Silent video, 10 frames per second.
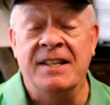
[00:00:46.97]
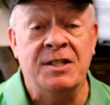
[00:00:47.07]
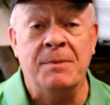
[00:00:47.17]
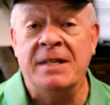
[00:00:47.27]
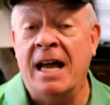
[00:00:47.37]

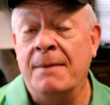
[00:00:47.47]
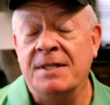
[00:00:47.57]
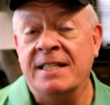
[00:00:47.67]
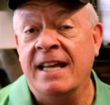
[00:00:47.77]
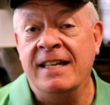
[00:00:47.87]
sometimes
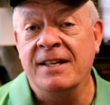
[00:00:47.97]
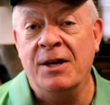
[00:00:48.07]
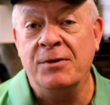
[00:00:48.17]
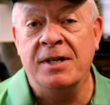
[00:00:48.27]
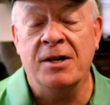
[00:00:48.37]
stayed in
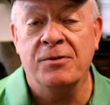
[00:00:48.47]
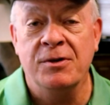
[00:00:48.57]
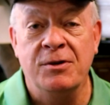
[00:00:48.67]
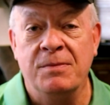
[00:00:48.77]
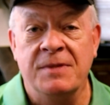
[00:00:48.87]
hotel
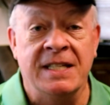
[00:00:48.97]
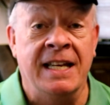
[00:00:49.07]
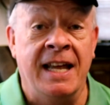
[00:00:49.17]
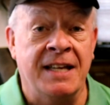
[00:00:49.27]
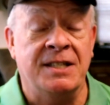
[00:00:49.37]
rooms in
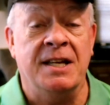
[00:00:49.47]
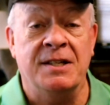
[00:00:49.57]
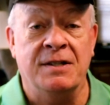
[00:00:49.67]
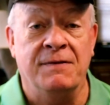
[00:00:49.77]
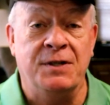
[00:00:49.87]

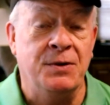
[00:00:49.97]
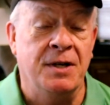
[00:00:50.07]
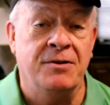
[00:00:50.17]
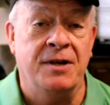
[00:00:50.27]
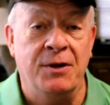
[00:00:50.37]
excess of
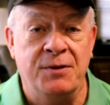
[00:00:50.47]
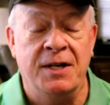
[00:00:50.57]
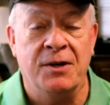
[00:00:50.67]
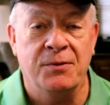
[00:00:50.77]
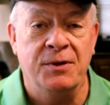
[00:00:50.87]
200
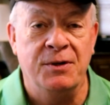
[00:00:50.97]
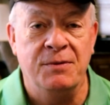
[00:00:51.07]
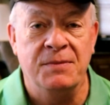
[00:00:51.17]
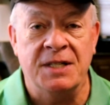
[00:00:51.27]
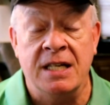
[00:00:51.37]
hotel
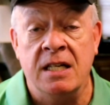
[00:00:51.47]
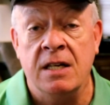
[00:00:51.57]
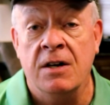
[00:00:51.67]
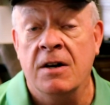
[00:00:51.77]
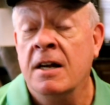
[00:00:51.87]
rooms a
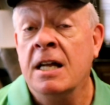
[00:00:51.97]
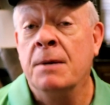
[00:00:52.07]
year.